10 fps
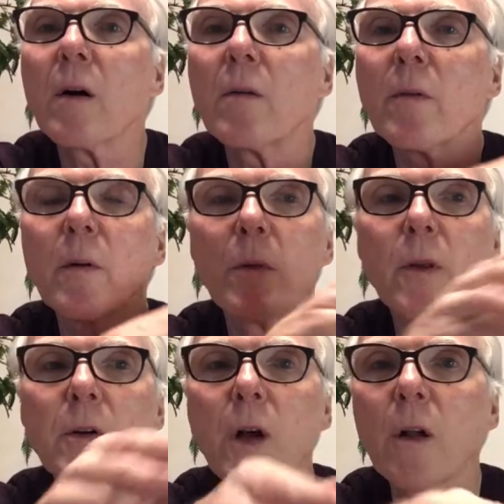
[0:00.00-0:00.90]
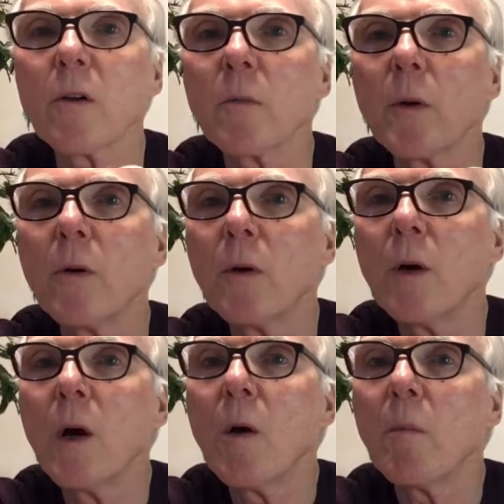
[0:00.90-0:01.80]
They're tolerable,
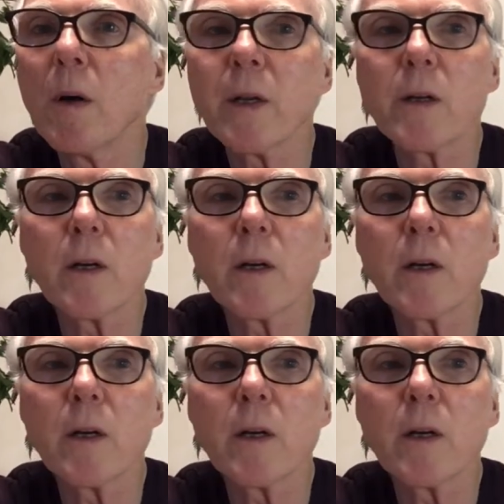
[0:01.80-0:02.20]
but